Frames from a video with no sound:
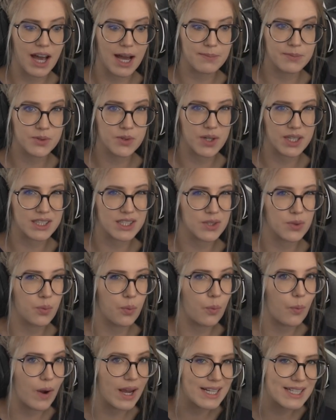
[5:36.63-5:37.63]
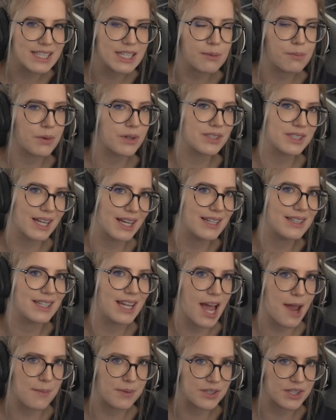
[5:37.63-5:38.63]
up to a 20%
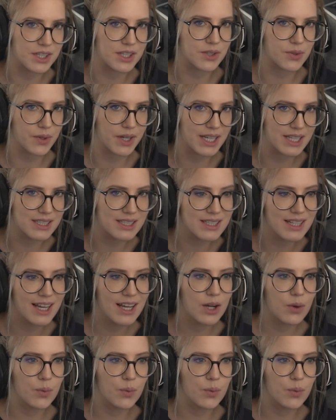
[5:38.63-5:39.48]
damage increase